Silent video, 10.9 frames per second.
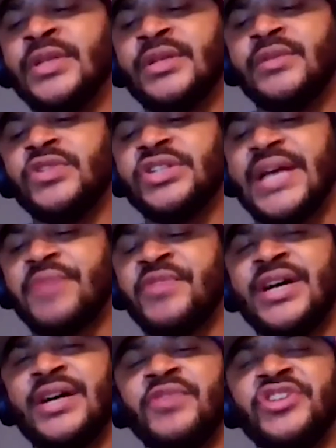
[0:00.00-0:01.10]
just like
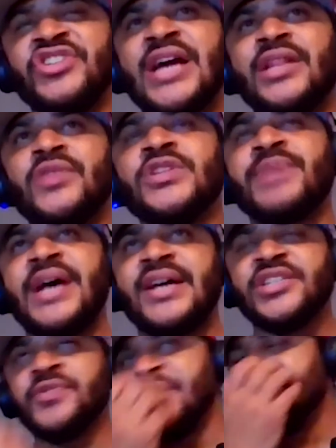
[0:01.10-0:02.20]
when John Lewis passed
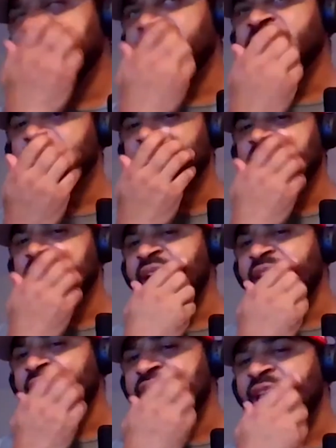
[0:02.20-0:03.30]
away, he was
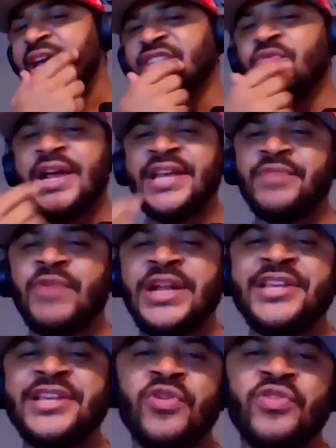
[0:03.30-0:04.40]
like, they asked him why didn't
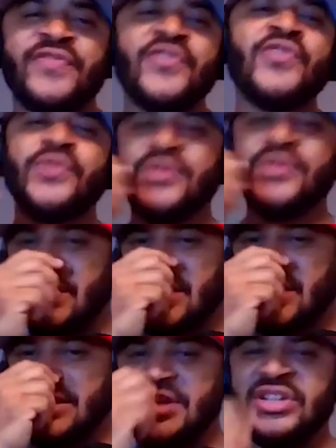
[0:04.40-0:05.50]
he go to the funeral?
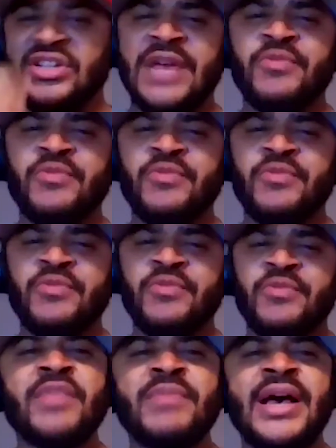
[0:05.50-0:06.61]
He was like, well, he didn't come to
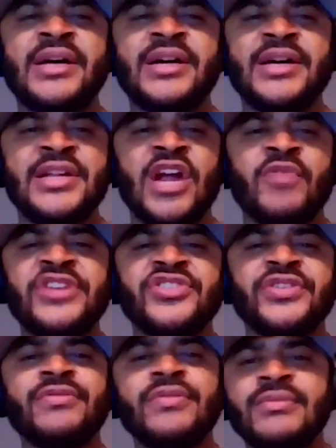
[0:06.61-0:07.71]
my inauguration,
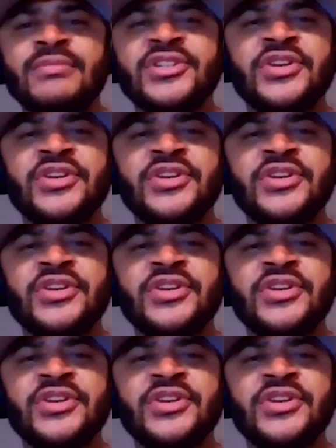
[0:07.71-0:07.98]
so.